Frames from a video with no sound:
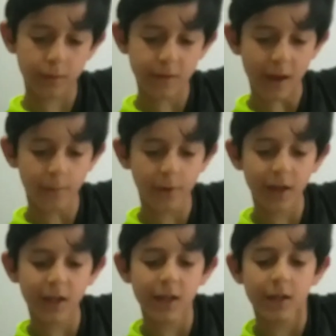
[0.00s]
they
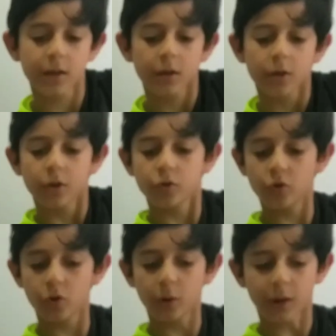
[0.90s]
really
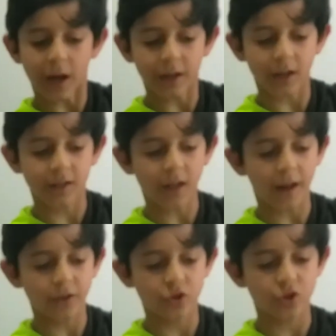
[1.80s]
do like
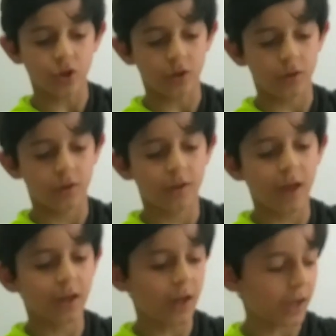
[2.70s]
attention.
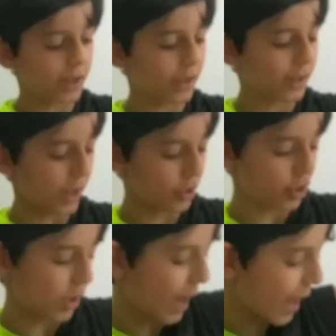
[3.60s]
They like
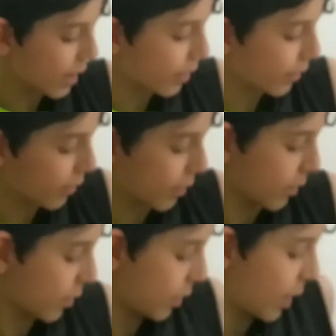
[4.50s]
attention,
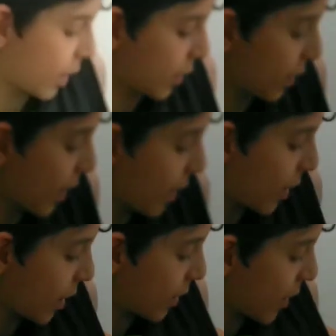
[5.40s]
and
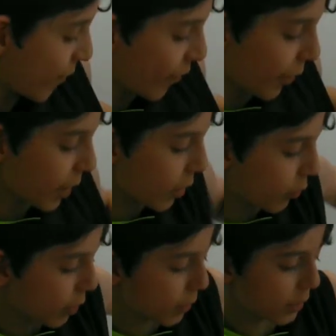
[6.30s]
they're very
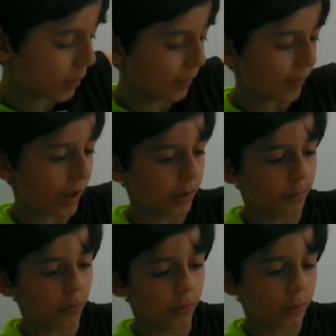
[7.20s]
inquisitive
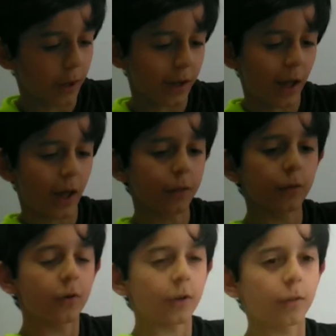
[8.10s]
animals. Like, as
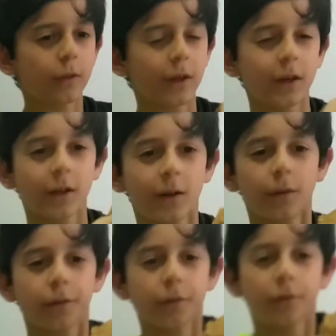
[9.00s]
you can see,
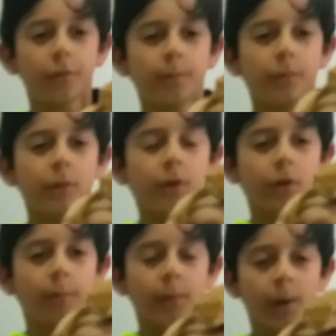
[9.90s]

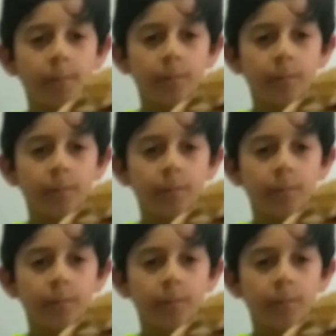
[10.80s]
Omnum.